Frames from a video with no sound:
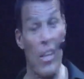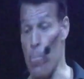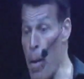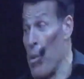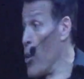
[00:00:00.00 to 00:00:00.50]
And then
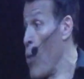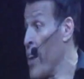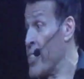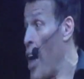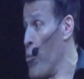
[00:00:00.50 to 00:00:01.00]
people didn't
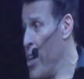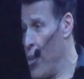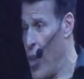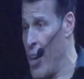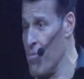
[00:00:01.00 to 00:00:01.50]
want to tell me
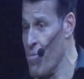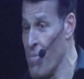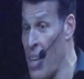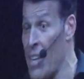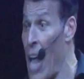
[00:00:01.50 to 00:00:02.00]
anything.
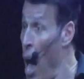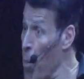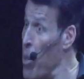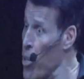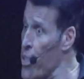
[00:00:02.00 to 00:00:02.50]
Now
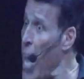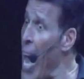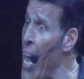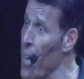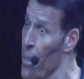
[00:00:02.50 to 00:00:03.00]
I'm
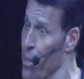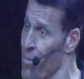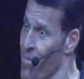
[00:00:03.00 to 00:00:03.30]
entertained.